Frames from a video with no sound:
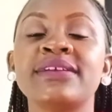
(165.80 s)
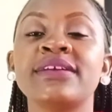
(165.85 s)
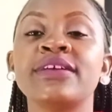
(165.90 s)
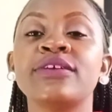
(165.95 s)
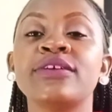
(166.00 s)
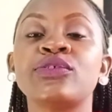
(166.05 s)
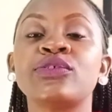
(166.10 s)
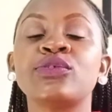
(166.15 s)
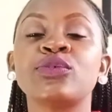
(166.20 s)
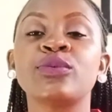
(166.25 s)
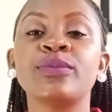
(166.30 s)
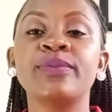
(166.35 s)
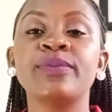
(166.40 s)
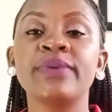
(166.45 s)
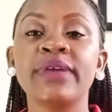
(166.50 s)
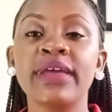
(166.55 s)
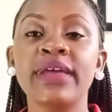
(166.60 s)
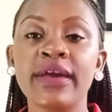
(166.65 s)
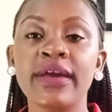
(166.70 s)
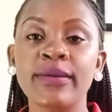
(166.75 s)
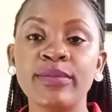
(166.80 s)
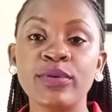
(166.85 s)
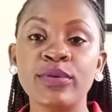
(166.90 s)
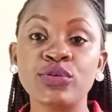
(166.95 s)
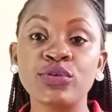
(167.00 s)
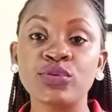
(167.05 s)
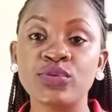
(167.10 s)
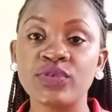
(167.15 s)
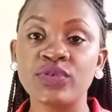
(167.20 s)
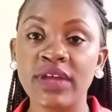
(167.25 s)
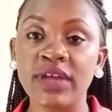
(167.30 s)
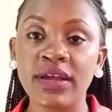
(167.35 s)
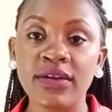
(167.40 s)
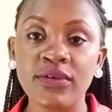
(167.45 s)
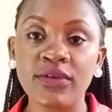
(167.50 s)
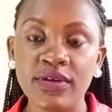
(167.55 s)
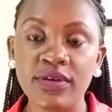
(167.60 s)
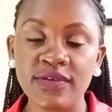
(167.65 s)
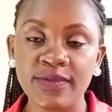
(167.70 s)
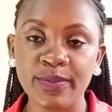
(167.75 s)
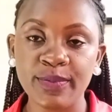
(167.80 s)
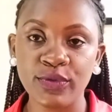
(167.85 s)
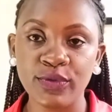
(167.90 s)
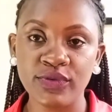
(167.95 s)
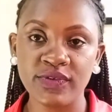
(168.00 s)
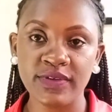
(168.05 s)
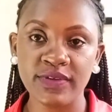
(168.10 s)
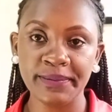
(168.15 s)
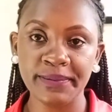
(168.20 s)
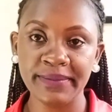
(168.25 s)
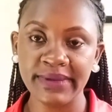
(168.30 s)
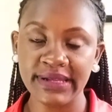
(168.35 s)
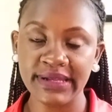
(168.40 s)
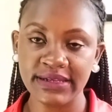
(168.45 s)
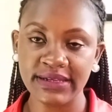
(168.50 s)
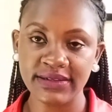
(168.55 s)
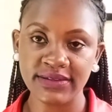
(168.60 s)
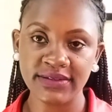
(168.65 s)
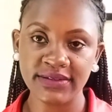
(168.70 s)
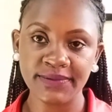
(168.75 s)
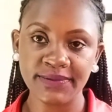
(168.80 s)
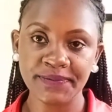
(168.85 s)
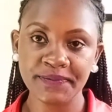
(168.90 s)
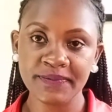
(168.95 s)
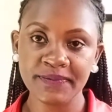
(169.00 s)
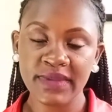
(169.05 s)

is to be able to take responsibility.